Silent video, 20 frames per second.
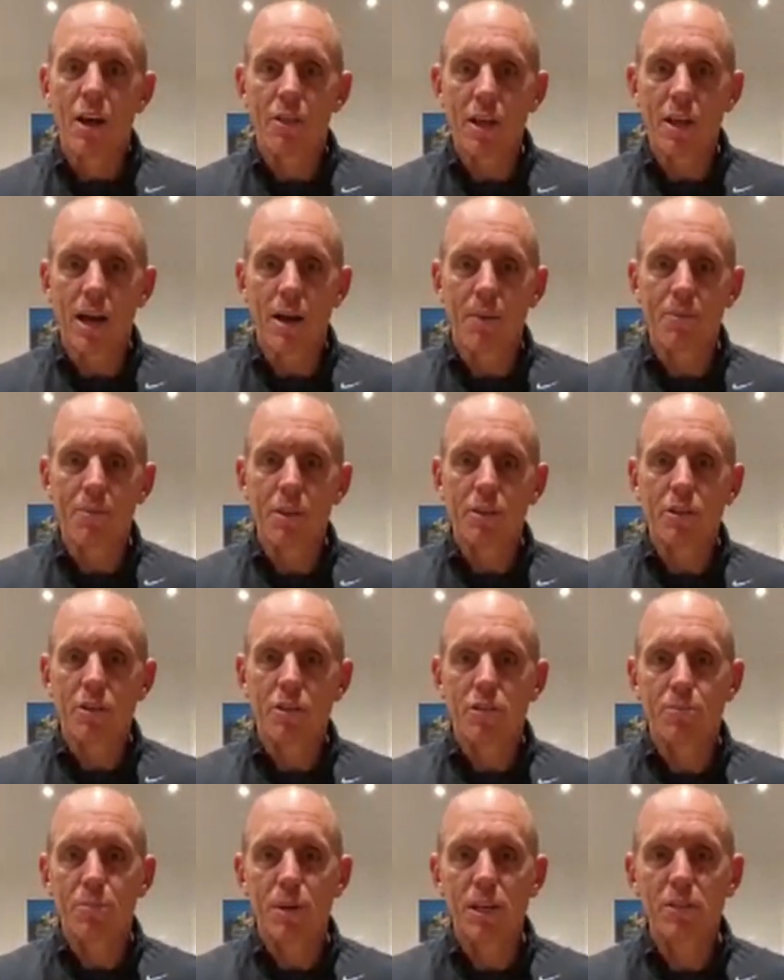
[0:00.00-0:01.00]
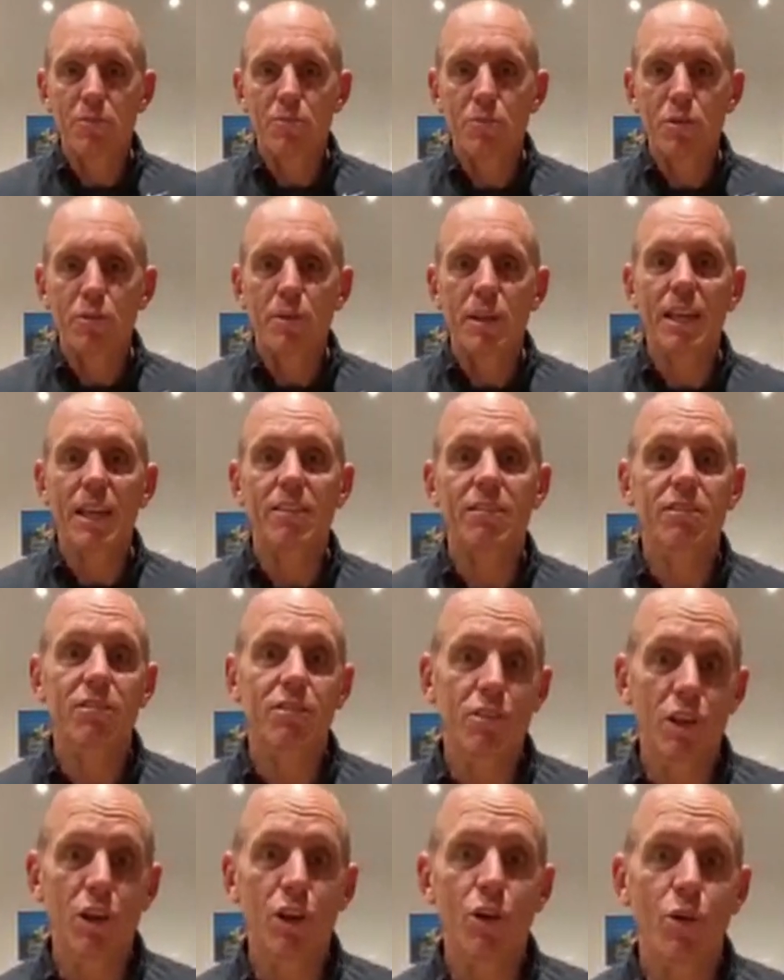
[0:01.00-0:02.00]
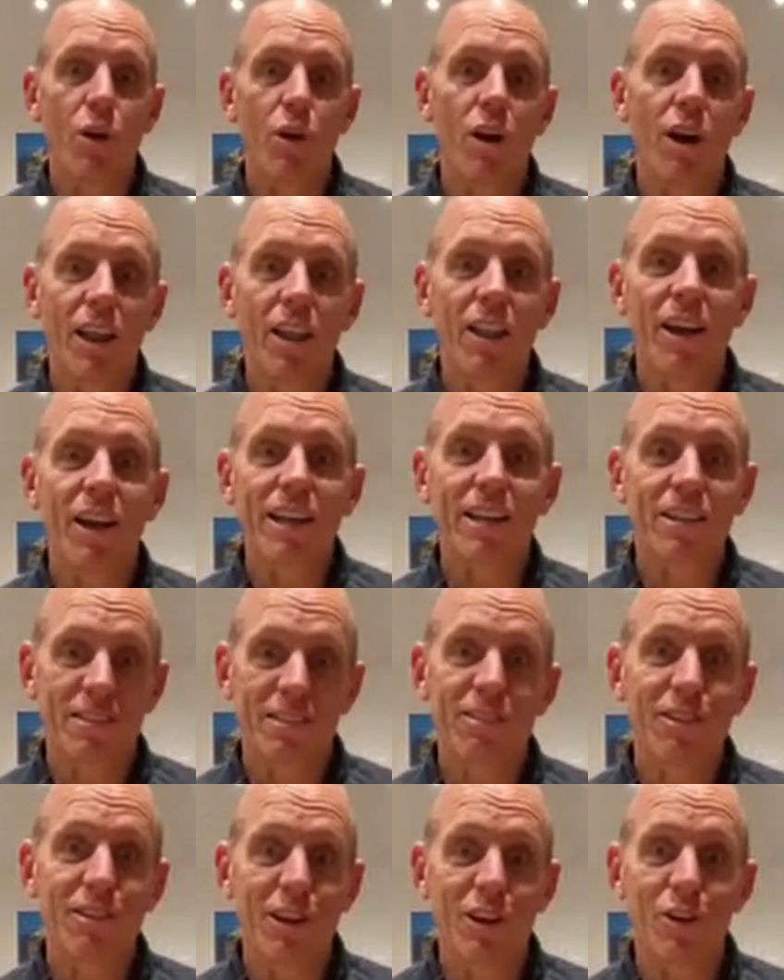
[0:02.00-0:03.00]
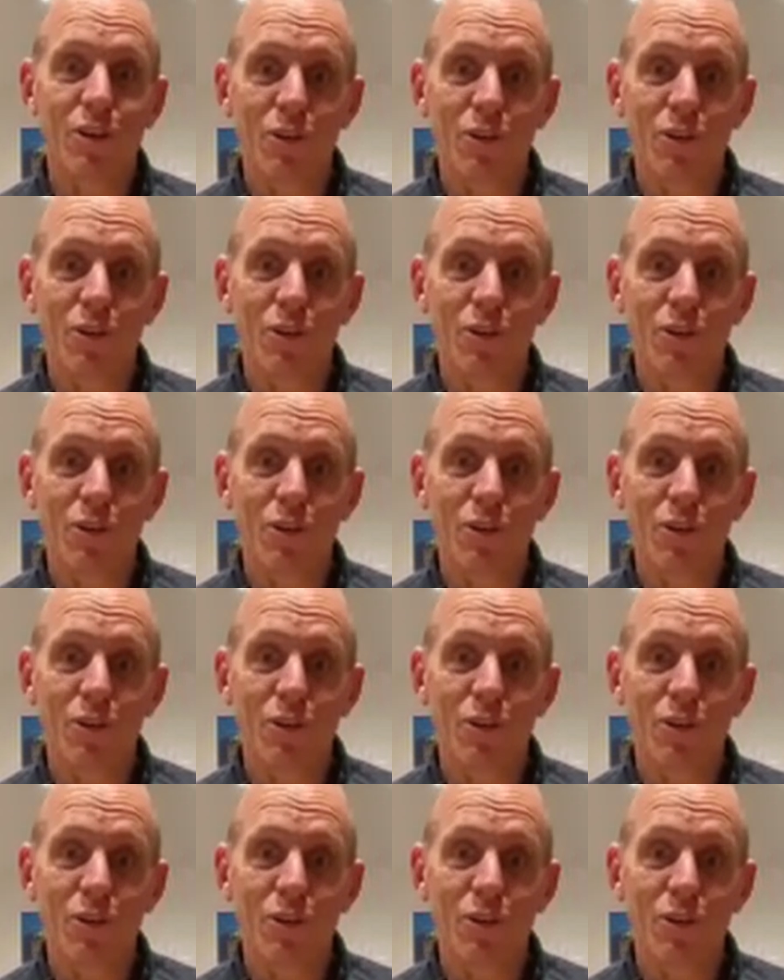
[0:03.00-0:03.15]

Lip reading: the speed of movement is slow. I like it slow.